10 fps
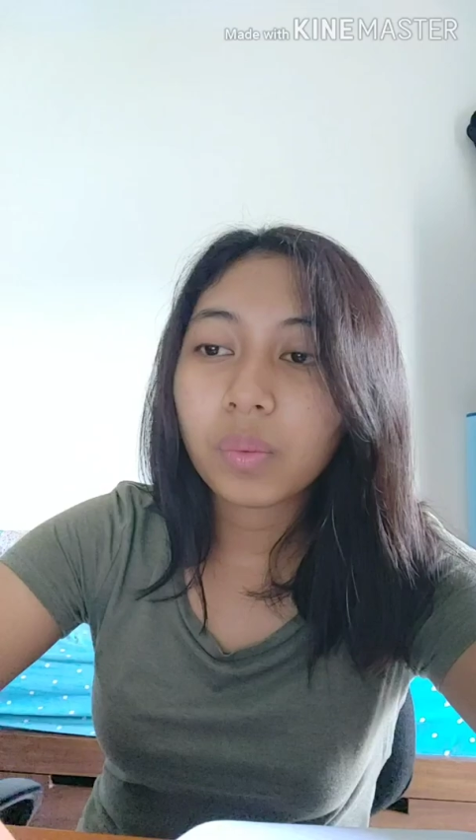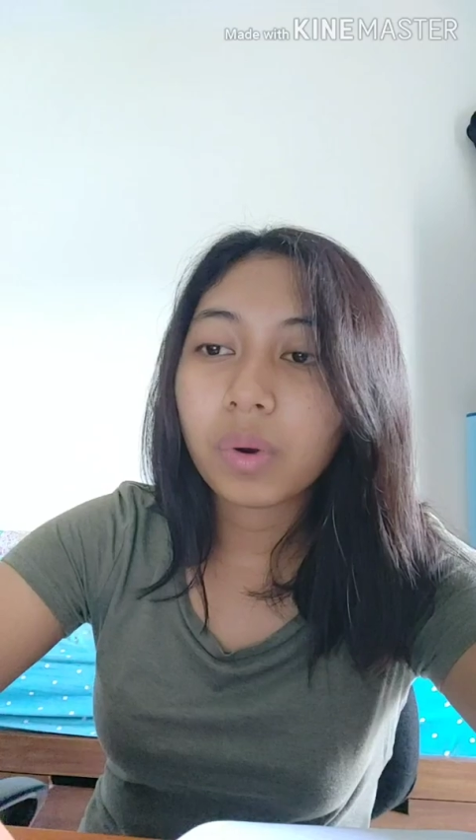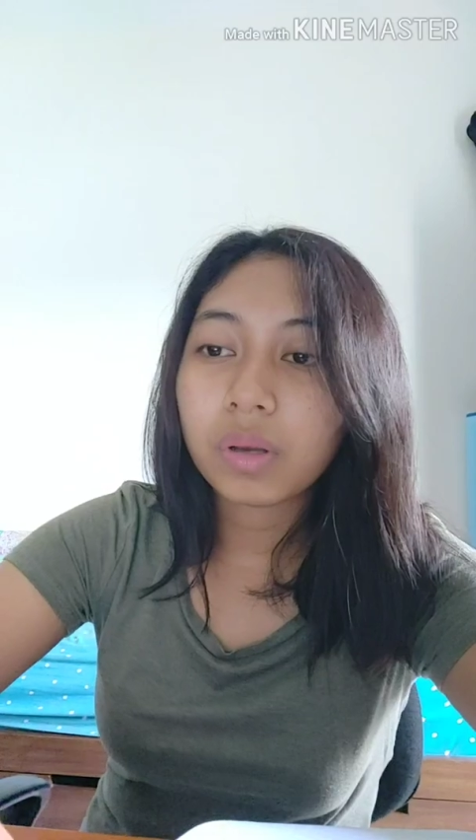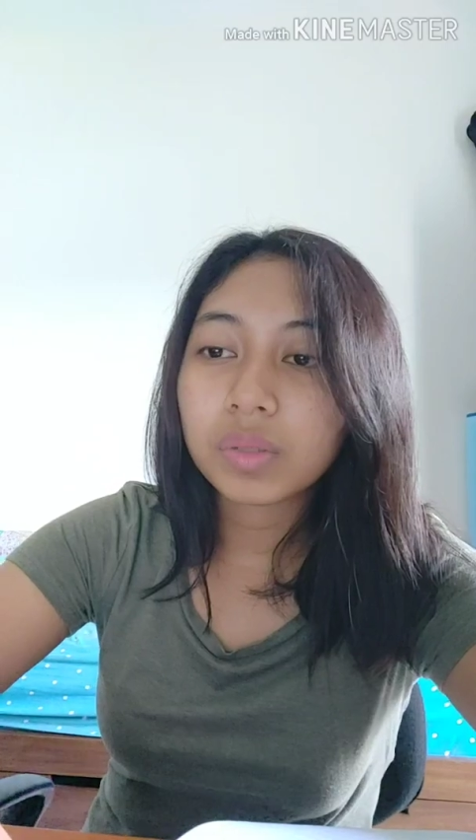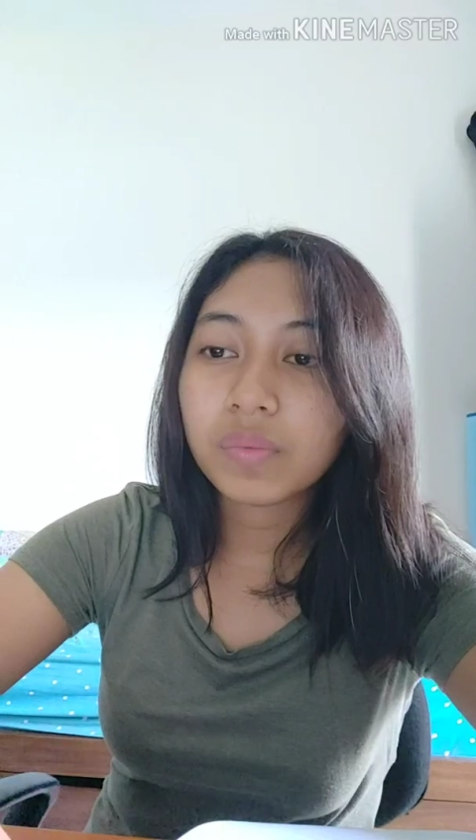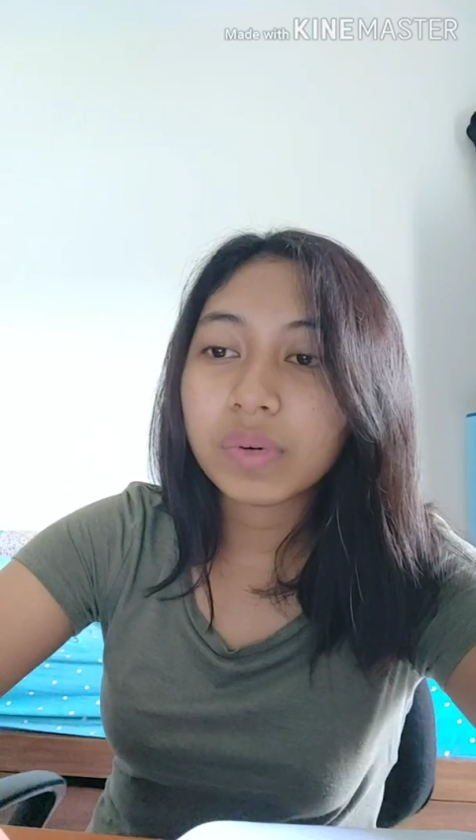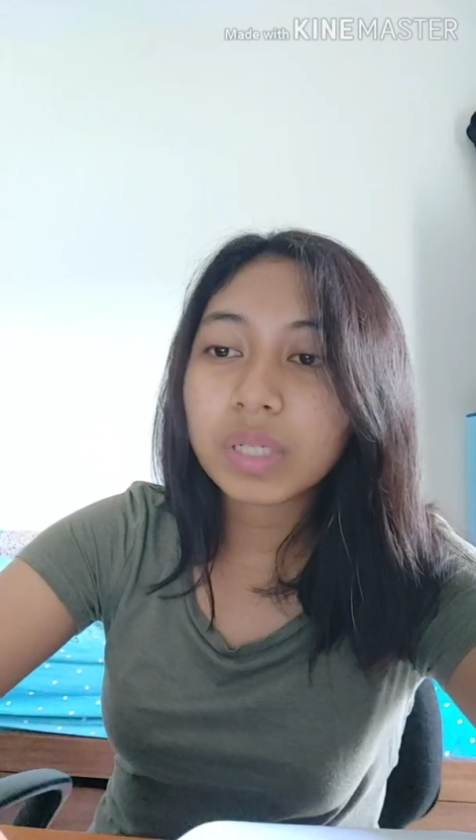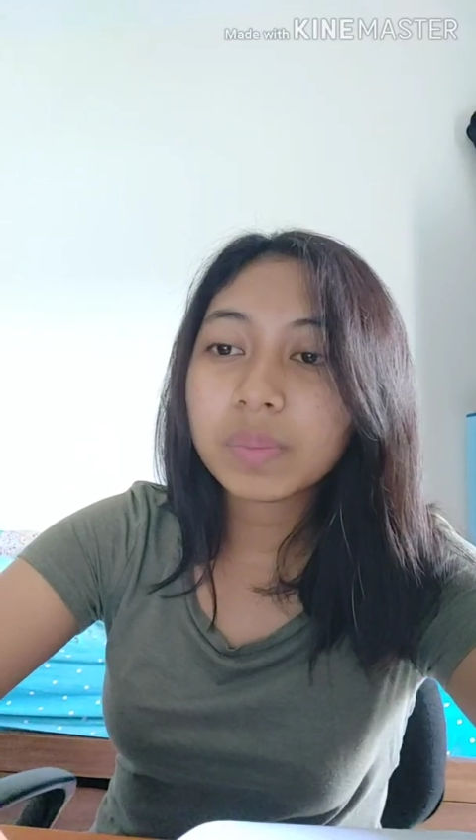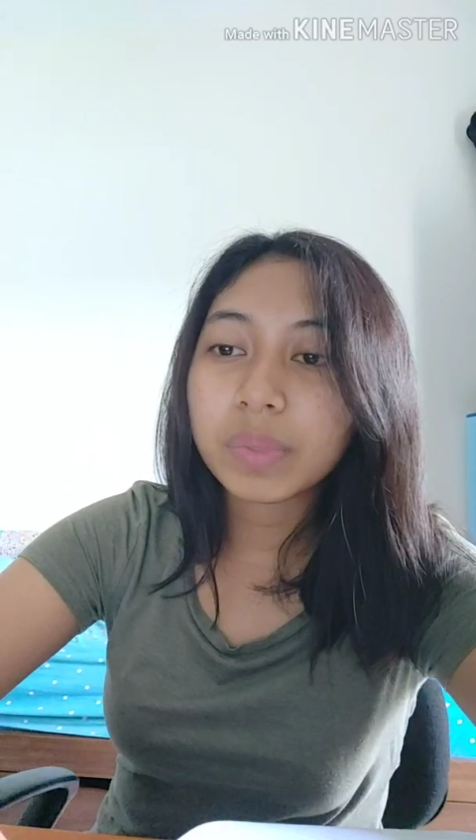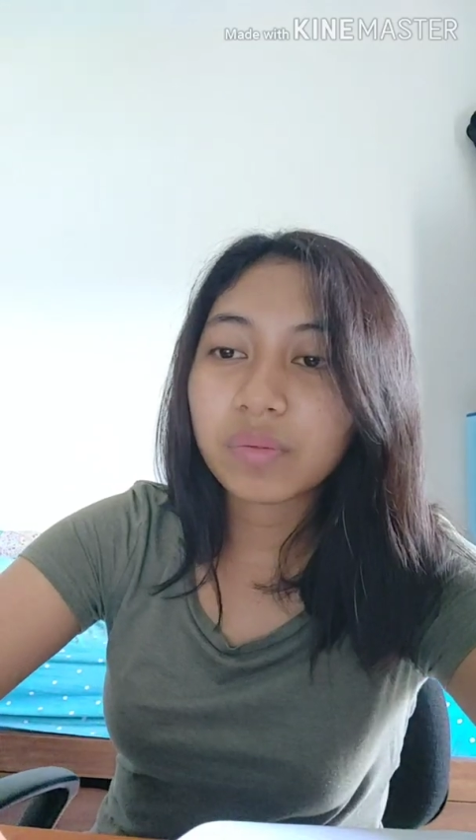was
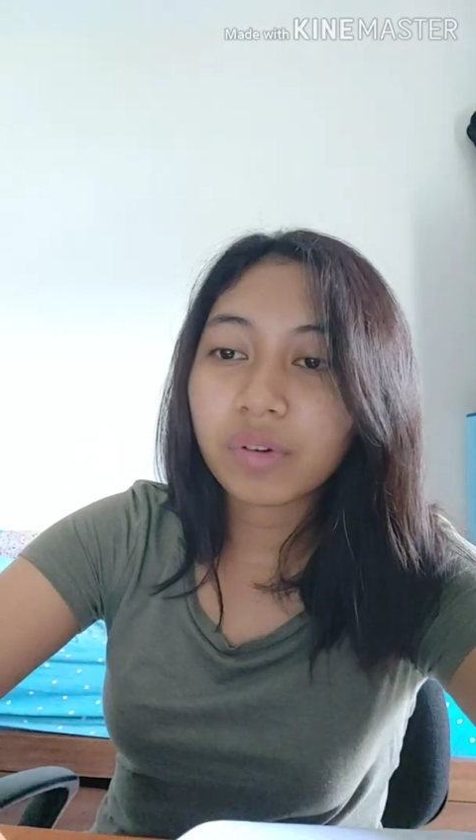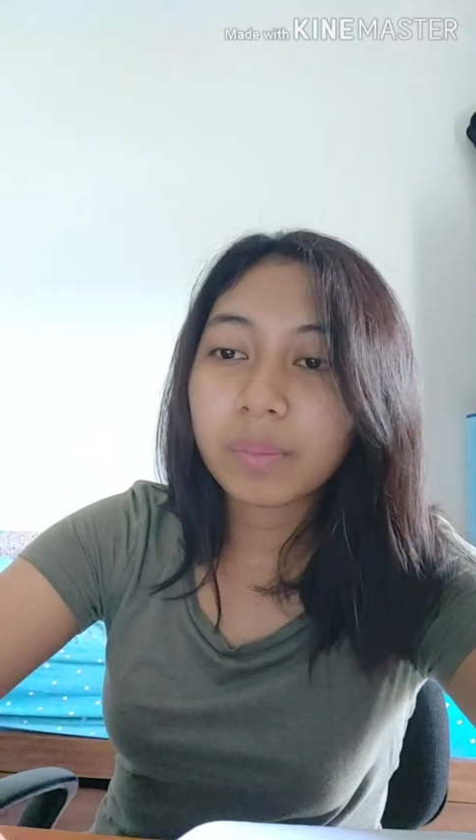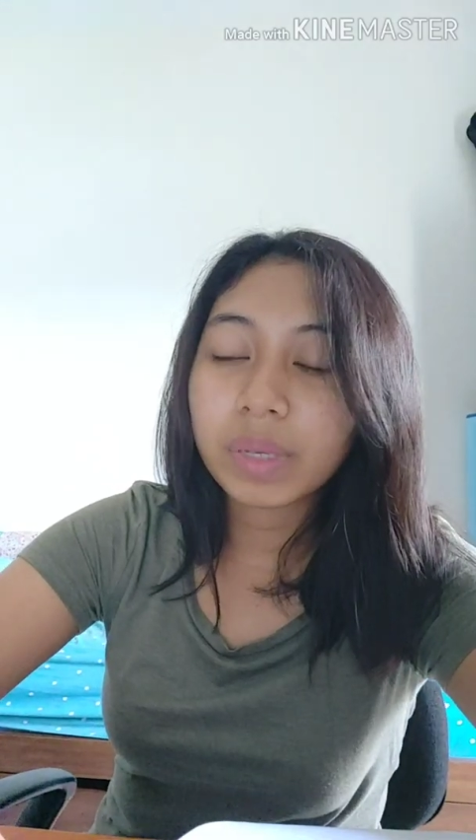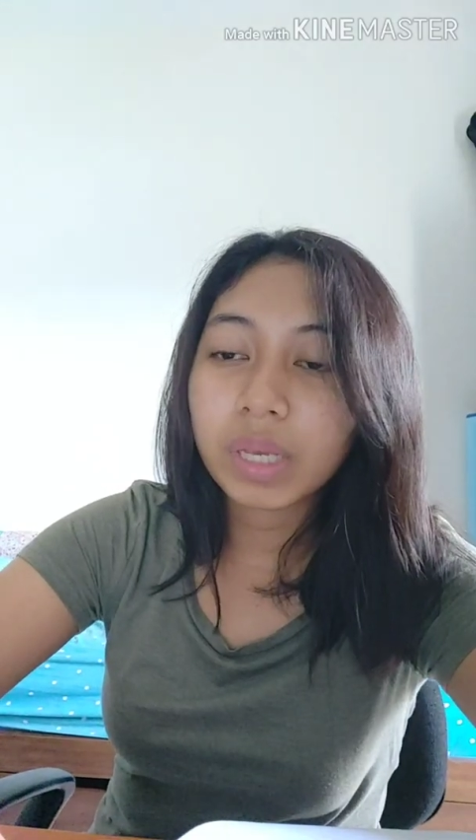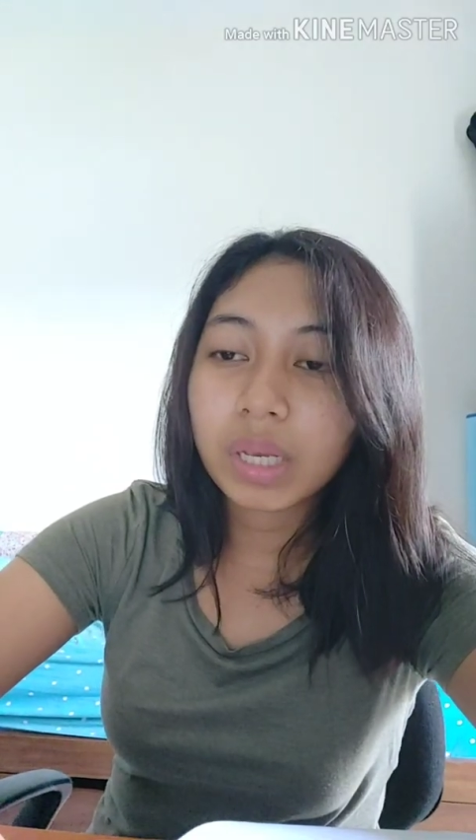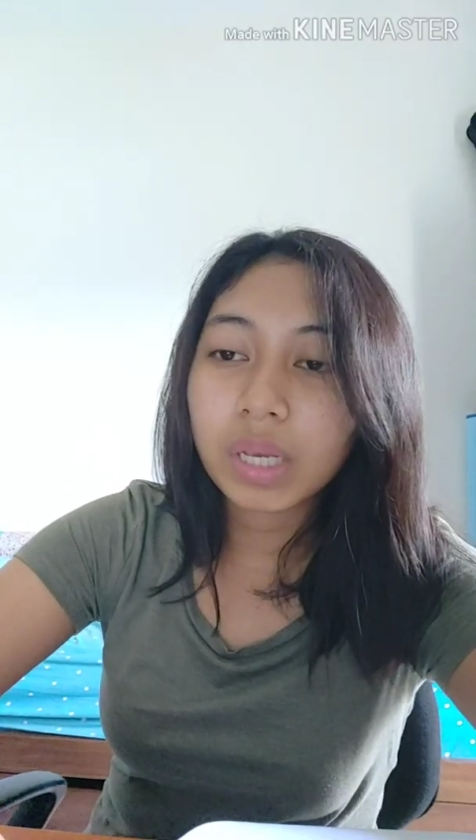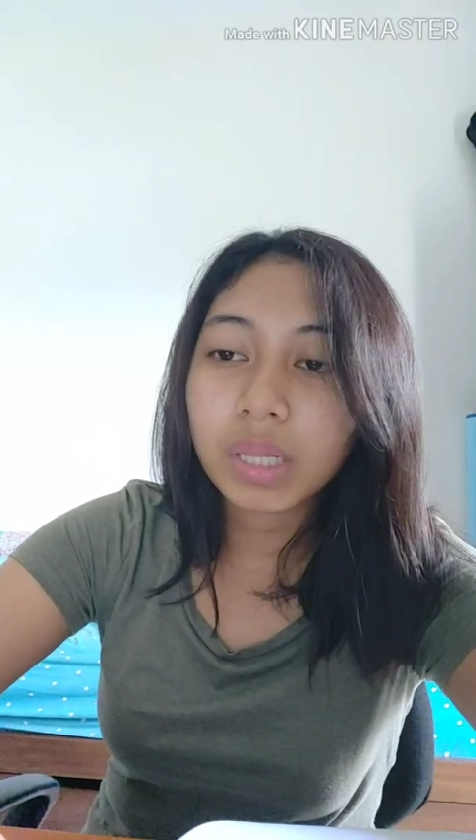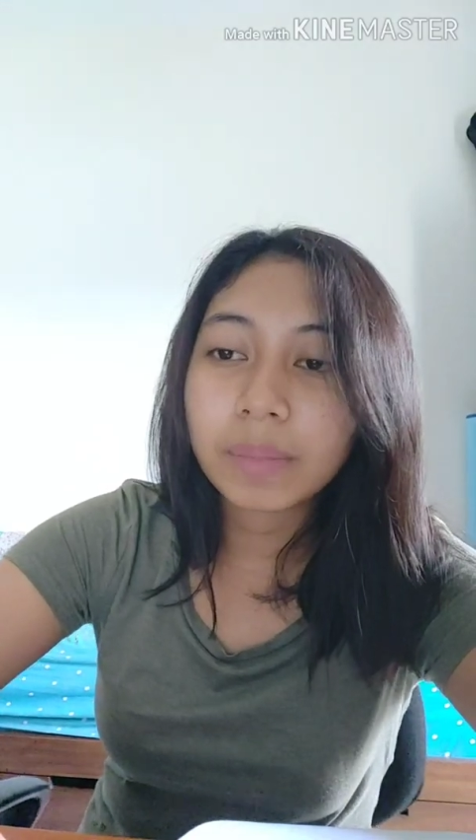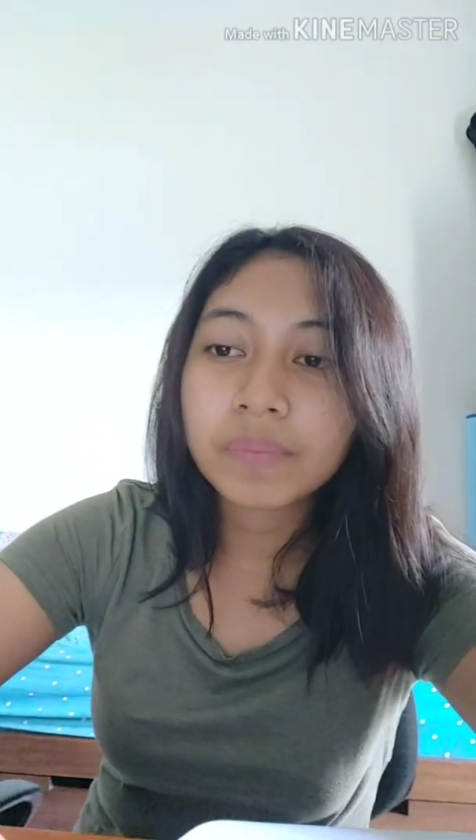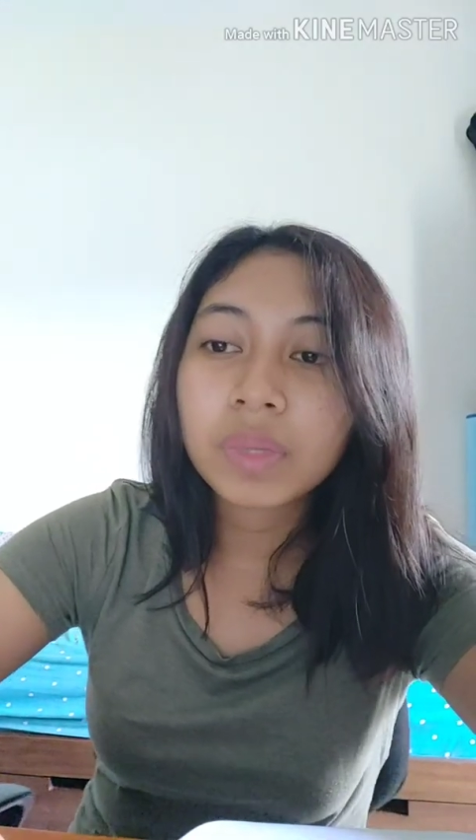first performed
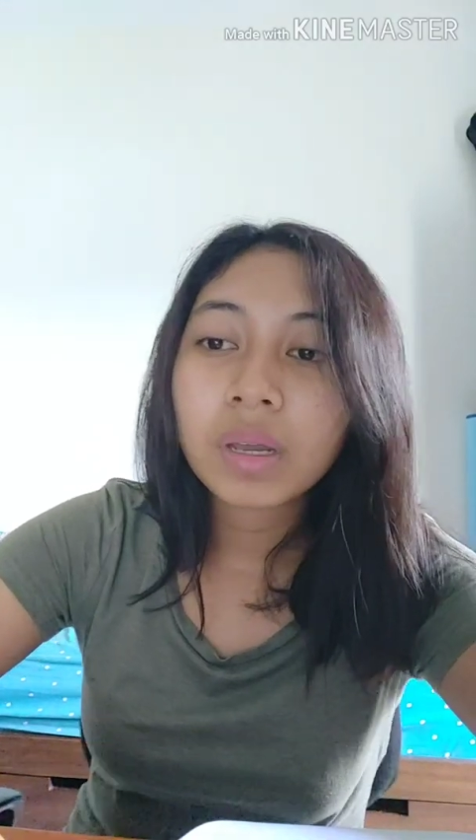in